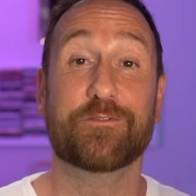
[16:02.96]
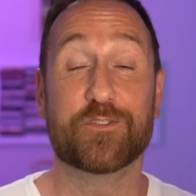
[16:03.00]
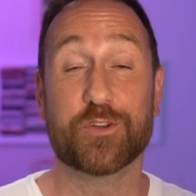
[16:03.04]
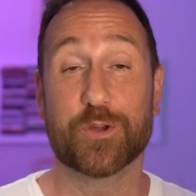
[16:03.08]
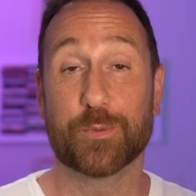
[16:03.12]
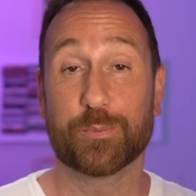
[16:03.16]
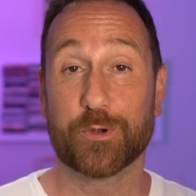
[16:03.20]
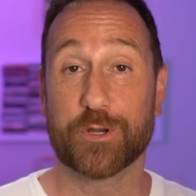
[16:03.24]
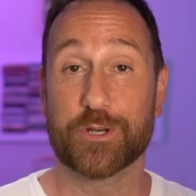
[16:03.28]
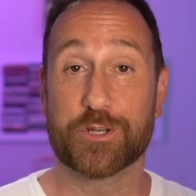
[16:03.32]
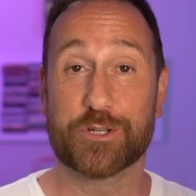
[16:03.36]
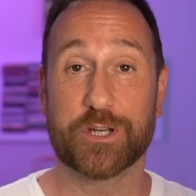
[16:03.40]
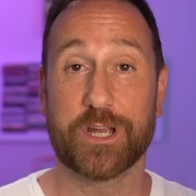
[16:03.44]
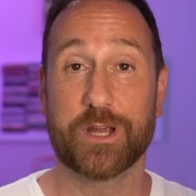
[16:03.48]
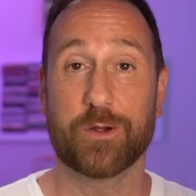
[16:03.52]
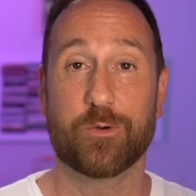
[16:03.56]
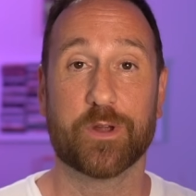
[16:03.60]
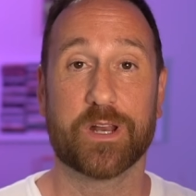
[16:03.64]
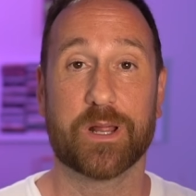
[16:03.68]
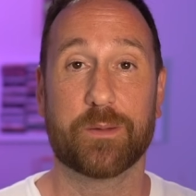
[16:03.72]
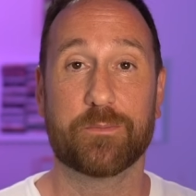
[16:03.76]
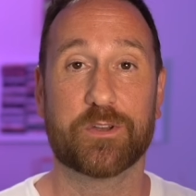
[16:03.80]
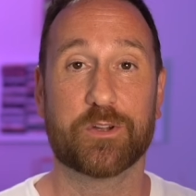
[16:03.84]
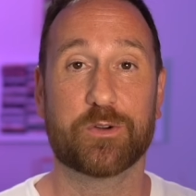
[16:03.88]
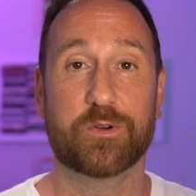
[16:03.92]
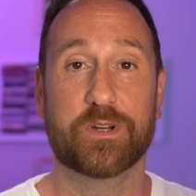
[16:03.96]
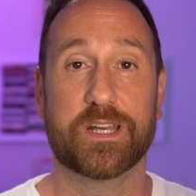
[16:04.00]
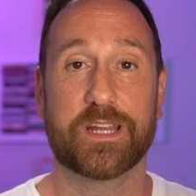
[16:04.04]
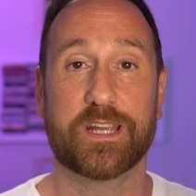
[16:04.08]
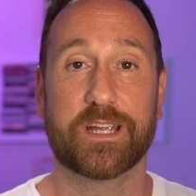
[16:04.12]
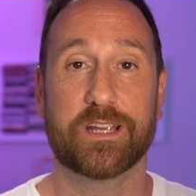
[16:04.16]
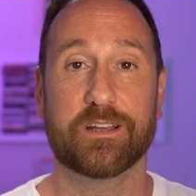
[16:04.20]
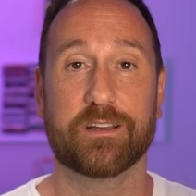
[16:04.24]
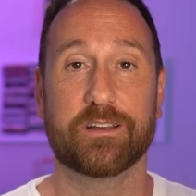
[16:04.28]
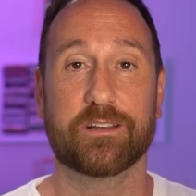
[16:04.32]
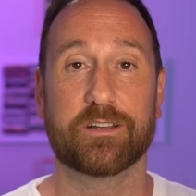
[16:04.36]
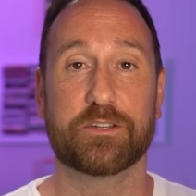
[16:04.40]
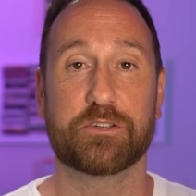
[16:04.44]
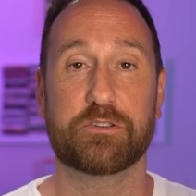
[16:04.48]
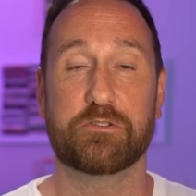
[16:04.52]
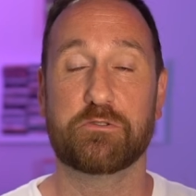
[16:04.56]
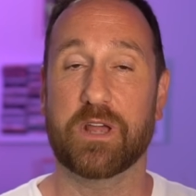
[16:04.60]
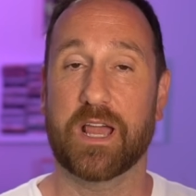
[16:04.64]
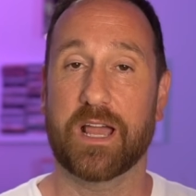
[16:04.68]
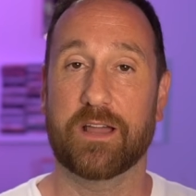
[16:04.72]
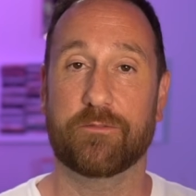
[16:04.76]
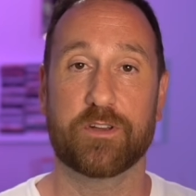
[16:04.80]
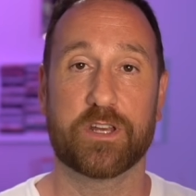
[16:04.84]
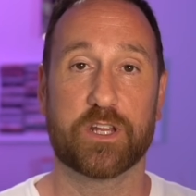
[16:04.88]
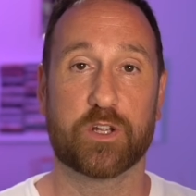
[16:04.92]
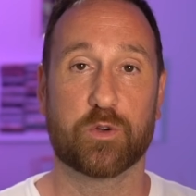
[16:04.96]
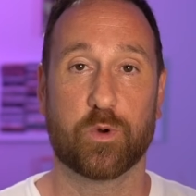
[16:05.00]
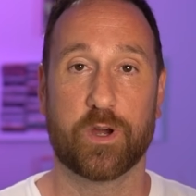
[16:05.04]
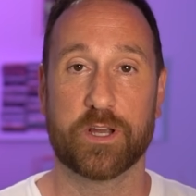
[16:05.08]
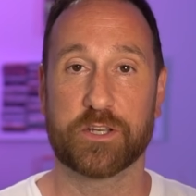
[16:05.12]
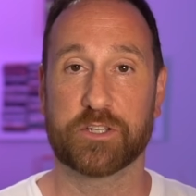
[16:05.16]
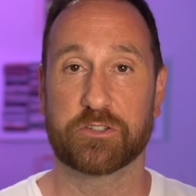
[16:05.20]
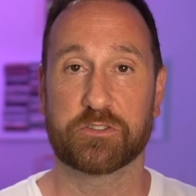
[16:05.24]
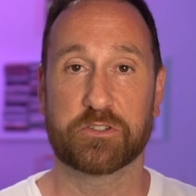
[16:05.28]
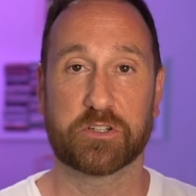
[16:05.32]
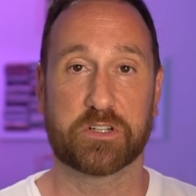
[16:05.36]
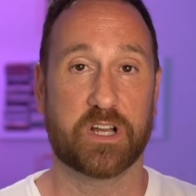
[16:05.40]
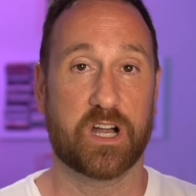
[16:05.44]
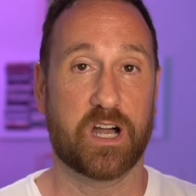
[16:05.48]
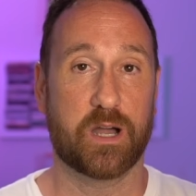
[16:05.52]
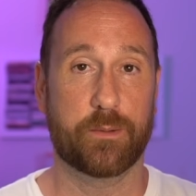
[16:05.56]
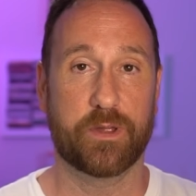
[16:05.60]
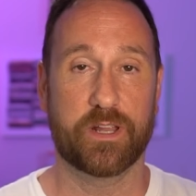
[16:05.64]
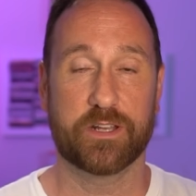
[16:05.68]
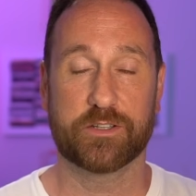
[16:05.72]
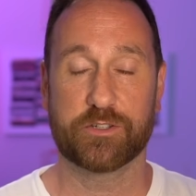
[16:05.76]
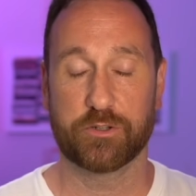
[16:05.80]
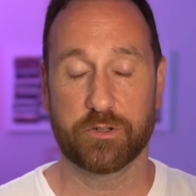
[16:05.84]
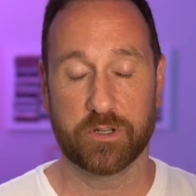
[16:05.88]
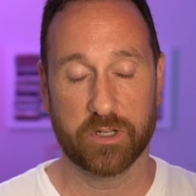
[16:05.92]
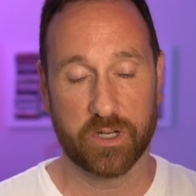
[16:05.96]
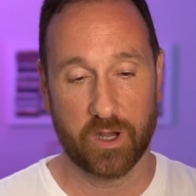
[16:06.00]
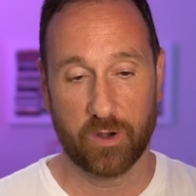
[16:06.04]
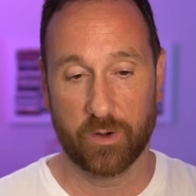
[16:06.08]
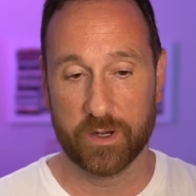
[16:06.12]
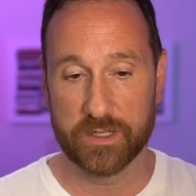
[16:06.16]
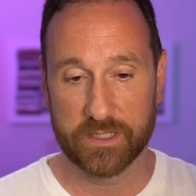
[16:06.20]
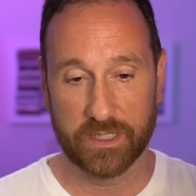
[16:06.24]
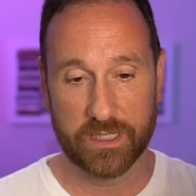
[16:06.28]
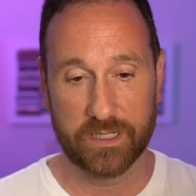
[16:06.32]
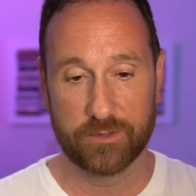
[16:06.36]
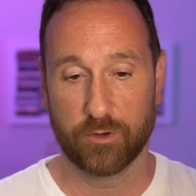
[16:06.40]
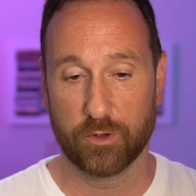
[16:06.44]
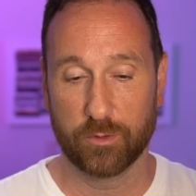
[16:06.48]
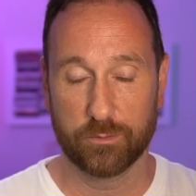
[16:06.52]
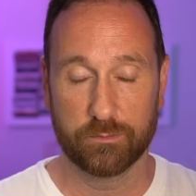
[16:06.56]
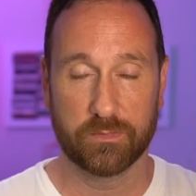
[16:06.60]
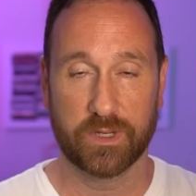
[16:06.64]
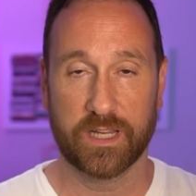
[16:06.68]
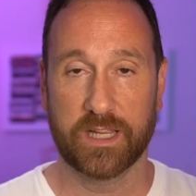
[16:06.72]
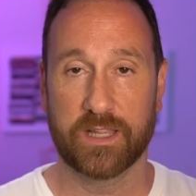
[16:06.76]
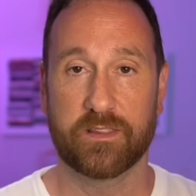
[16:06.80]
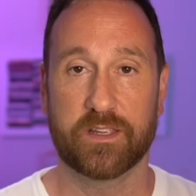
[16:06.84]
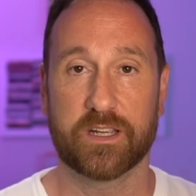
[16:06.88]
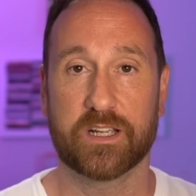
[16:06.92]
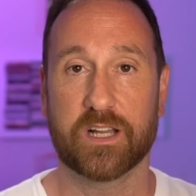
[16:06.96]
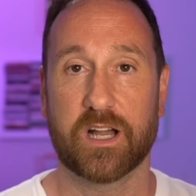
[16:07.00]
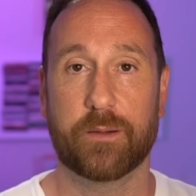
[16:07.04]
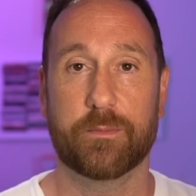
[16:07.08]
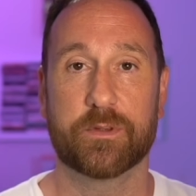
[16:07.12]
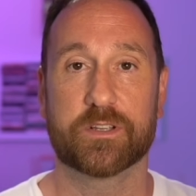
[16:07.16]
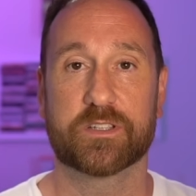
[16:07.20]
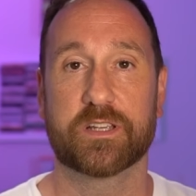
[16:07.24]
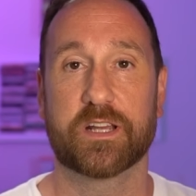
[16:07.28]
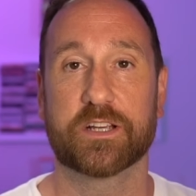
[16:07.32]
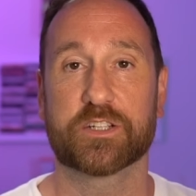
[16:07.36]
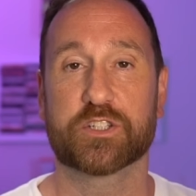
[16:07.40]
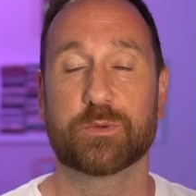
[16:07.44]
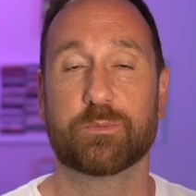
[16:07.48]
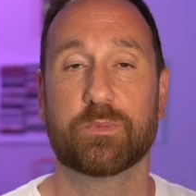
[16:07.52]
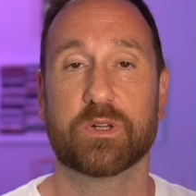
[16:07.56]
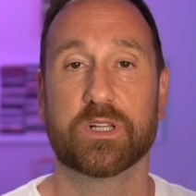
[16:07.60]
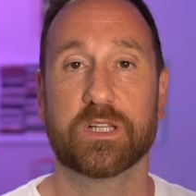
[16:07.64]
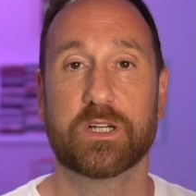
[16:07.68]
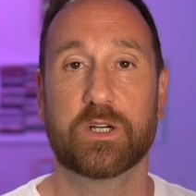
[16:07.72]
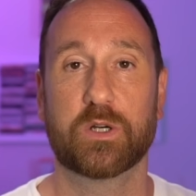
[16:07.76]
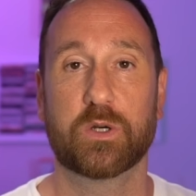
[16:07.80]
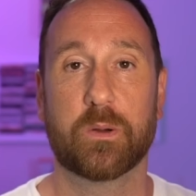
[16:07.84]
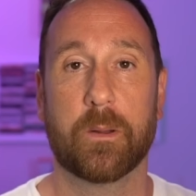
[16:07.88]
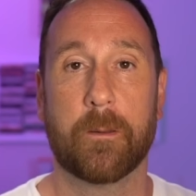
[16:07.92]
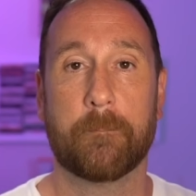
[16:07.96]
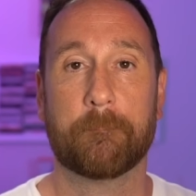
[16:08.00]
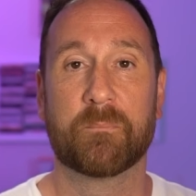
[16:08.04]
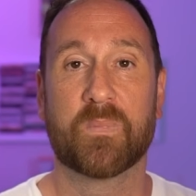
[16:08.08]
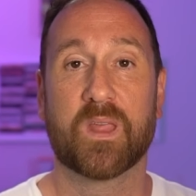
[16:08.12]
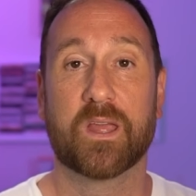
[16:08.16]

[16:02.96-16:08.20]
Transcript: you appreciate what I'm doing here and you have any questions or comments, you can always leave them in the comment section below.